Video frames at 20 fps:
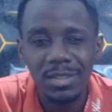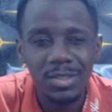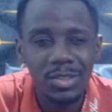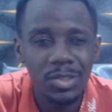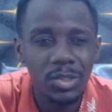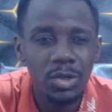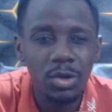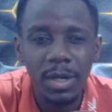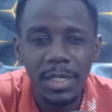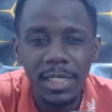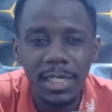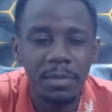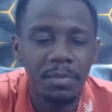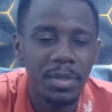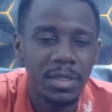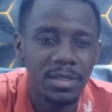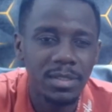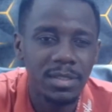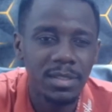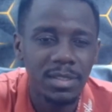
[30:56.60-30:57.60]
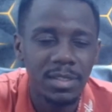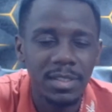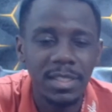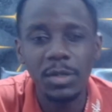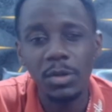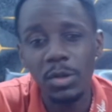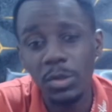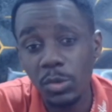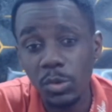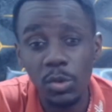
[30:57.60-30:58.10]
do you know what happens?
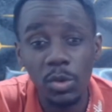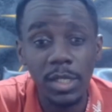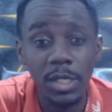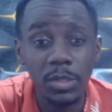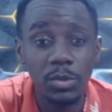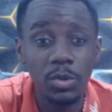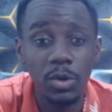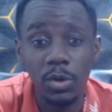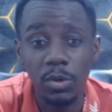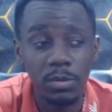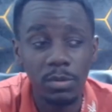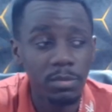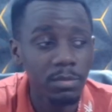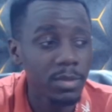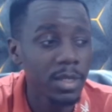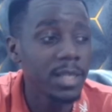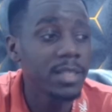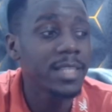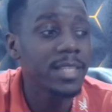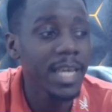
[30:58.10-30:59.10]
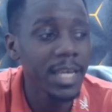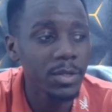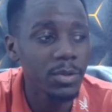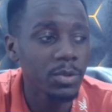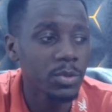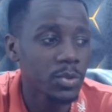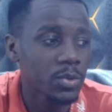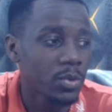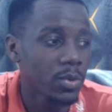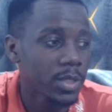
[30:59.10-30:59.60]
They don't score that goal. They
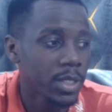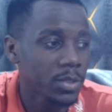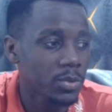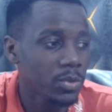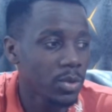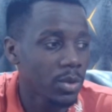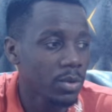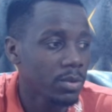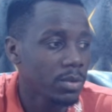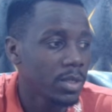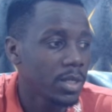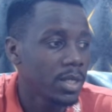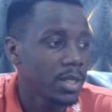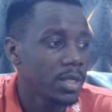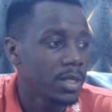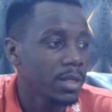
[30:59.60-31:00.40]
don't score that goal.